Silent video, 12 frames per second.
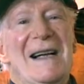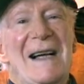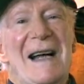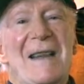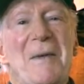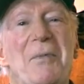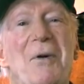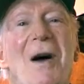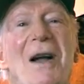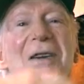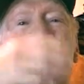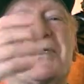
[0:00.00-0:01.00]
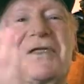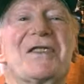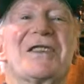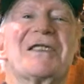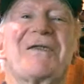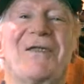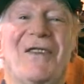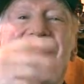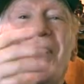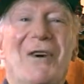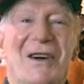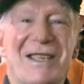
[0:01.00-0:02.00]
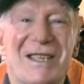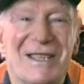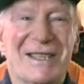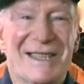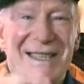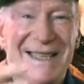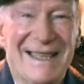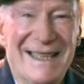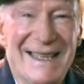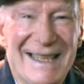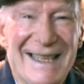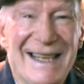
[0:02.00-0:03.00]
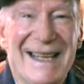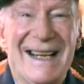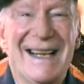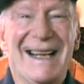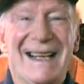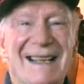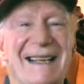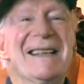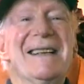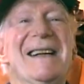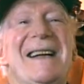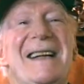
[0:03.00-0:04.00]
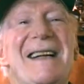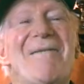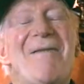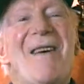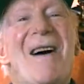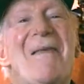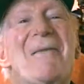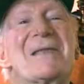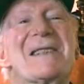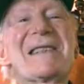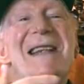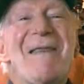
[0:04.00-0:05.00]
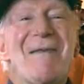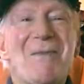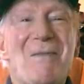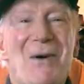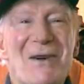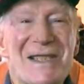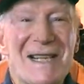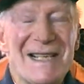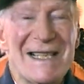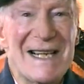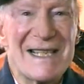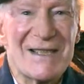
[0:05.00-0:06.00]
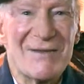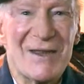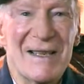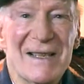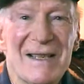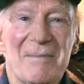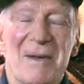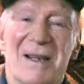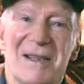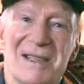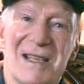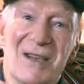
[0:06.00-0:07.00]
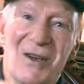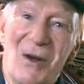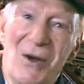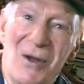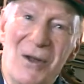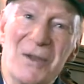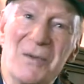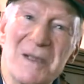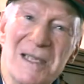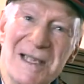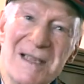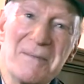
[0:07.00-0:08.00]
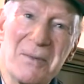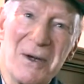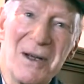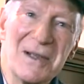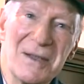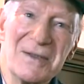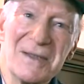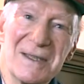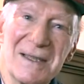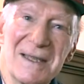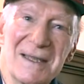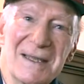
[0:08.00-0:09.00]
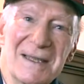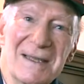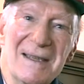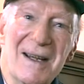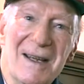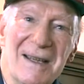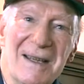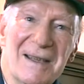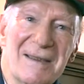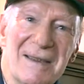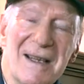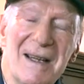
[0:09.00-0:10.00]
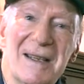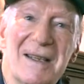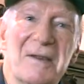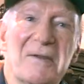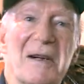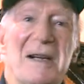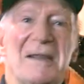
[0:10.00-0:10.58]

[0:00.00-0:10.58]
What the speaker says: And the produce just flourished. The farm was never more successful because the gold was in the produce, not in the ground.